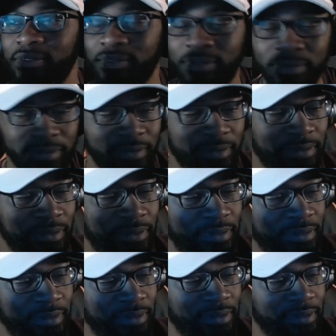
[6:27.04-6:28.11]
Richie.
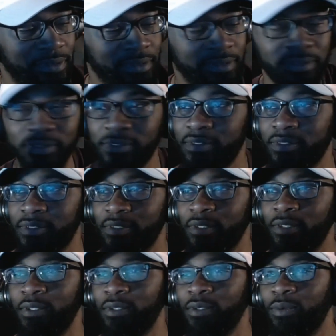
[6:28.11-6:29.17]
Big toe pumped and
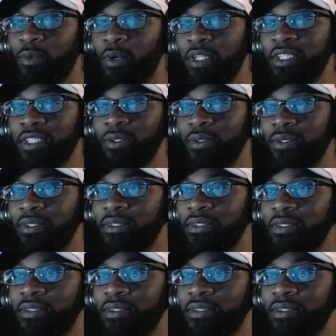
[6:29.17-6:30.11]
slept in. Drained it, every